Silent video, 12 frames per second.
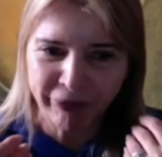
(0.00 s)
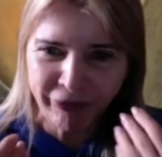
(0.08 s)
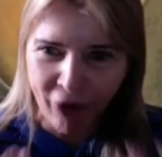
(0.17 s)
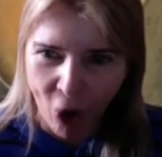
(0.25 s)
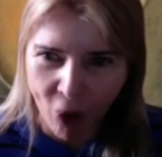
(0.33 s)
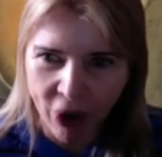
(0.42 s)

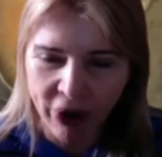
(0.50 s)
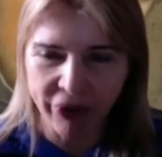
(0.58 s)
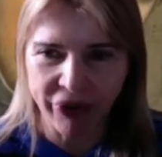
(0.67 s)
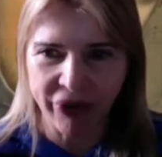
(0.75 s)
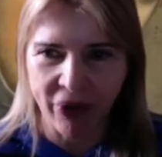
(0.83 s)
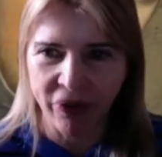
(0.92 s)

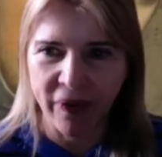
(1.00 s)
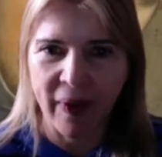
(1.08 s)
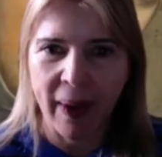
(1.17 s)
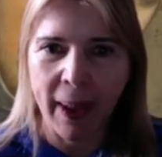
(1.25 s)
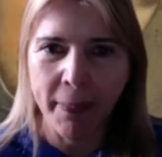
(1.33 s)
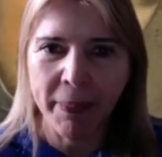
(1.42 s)
focus on
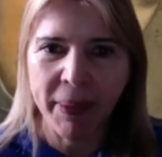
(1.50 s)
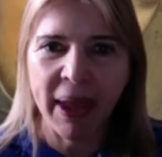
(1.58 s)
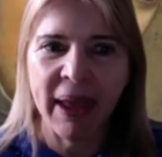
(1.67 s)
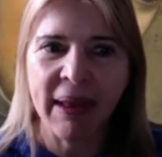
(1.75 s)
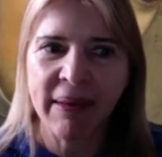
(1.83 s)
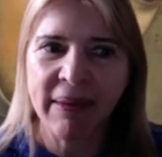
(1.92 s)
them
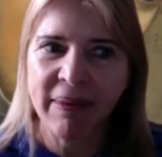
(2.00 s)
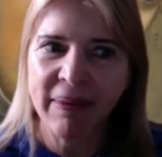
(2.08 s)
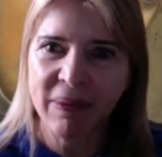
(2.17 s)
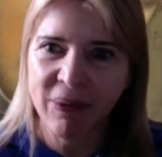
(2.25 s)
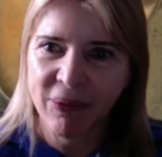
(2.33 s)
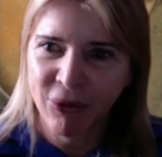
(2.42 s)

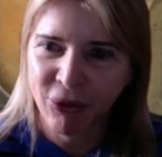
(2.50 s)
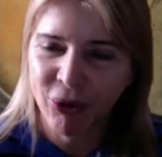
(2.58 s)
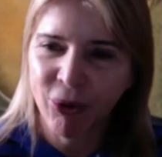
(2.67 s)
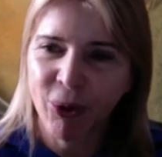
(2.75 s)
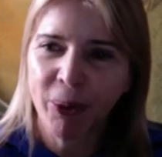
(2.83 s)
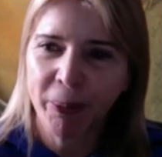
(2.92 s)
is
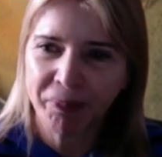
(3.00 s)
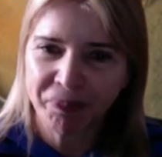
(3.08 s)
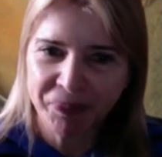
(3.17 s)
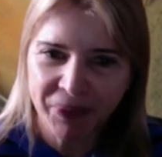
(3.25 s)
to